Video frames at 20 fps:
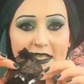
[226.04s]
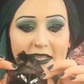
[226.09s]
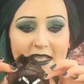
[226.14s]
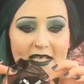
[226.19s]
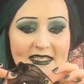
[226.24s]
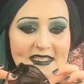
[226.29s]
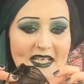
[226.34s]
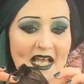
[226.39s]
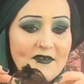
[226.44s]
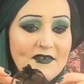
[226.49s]

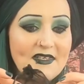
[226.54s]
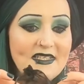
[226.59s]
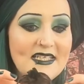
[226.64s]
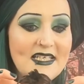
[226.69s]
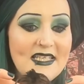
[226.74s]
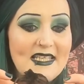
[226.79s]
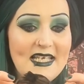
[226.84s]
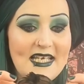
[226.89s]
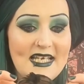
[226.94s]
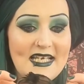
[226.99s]
Let's dive
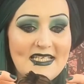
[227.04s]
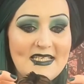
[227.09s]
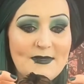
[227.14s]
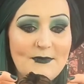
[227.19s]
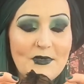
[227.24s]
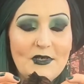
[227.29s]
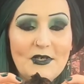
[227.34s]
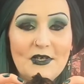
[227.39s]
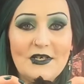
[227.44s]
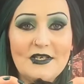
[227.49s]
into this,
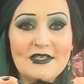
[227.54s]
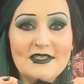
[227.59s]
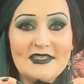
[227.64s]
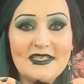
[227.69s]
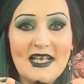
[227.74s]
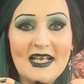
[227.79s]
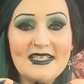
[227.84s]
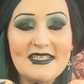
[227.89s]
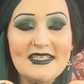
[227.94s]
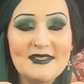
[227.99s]

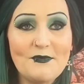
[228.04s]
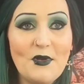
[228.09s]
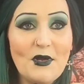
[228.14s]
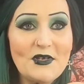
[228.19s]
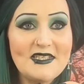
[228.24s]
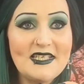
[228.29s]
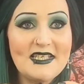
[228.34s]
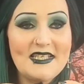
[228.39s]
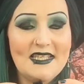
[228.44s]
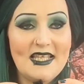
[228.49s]
because I
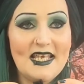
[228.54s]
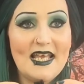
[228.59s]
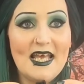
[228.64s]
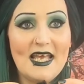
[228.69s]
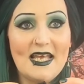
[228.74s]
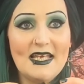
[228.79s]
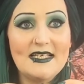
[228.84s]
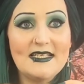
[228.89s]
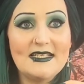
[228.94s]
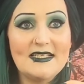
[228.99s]
spotted
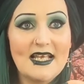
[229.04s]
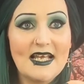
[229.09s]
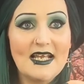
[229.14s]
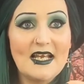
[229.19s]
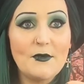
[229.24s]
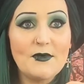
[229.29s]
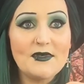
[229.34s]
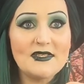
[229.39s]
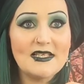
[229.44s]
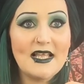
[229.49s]
this
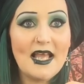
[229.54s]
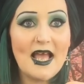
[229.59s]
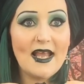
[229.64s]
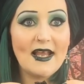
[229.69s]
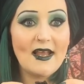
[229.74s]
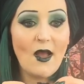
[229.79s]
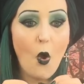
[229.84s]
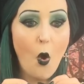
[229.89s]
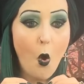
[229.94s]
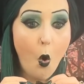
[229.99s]
and I was
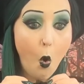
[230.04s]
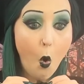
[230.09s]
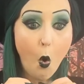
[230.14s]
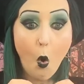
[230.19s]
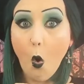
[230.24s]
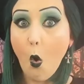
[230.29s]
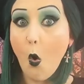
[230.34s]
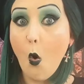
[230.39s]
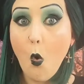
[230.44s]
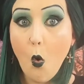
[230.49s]
like,
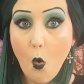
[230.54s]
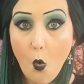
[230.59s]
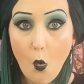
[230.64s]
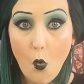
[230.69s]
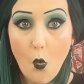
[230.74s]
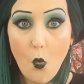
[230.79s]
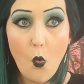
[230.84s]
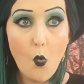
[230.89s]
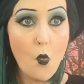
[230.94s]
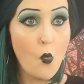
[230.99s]

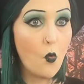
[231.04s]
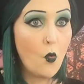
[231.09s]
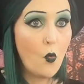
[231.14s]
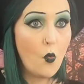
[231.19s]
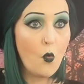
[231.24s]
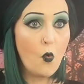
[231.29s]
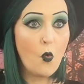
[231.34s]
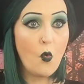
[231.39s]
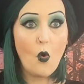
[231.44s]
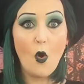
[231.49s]

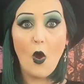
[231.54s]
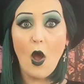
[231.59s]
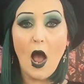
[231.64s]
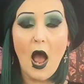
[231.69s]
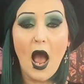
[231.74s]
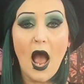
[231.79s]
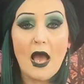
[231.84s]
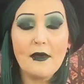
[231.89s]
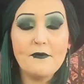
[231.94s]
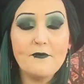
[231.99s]
oh,
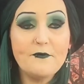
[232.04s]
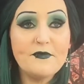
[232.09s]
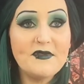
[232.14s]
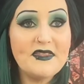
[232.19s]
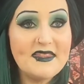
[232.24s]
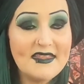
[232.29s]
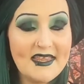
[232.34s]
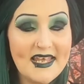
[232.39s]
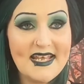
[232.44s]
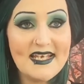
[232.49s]
and
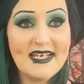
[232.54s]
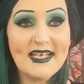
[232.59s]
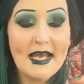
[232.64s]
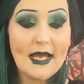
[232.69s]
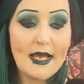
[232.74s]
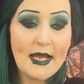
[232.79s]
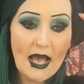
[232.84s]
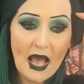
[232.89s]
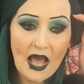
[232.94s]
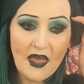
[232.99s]

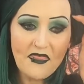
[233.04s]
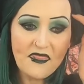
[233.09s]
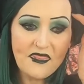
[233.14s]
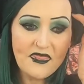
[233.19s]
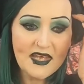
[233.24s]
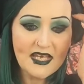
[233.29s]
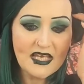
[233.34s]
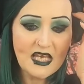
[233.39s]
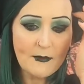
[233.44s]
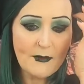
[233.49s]
I
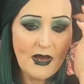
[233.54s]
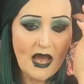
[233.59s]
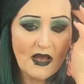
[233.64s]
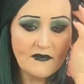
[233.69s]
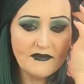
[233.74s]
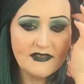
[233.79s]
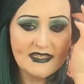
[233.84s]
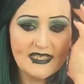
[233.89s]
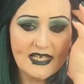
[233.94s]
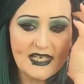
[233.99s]
think I might
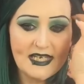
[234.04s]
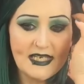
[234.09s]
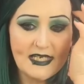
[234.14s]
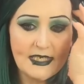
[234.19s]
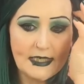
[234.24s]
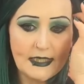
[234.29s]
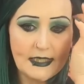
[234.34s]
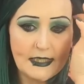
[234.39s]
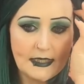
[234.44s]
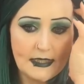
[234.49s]
have
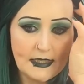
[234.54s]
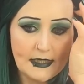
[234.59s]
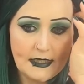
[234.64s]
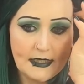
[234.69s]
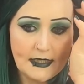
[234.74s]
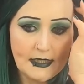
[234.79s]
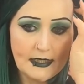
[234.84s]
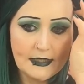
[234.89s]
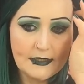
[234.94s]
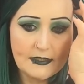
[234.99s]
seen
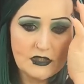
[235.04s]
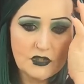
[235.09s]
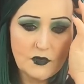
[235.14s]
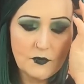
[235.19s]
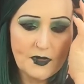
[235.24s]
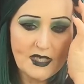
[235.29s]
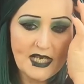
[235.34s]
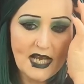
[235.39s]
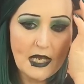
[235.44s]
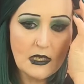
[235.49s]

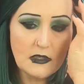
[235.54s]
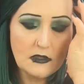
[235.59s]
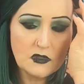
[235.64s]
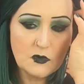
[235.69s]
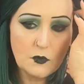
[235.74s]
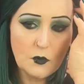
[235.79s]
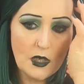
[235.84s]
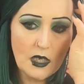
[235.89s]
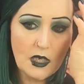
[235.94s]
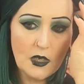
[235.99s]
somebody
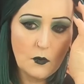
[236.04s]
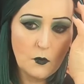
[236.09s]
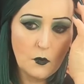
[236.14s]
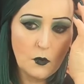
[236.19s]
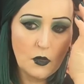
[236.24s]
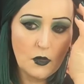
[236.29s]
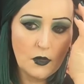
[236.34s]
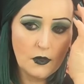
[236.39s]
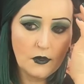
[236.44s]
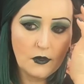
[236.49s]
else wear
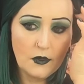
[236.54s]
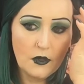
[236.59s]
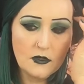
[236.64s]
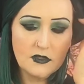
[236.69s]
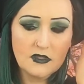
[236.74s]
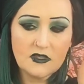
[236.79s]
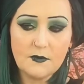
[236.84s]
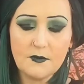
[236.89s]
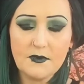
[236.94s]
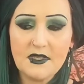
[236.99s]
one
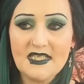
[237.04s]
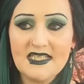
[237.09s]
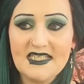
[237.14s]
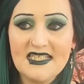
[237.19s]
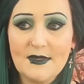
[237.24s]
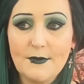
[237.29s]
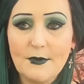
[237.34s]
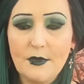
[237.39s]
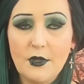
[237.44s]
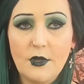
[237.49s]
or something
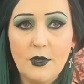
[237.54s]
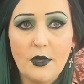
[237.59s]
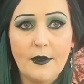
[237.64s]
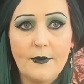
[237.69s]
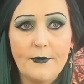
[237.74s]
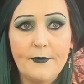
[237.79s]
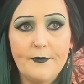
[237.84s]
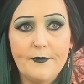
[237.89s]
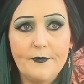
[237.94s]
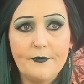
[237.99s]
similar.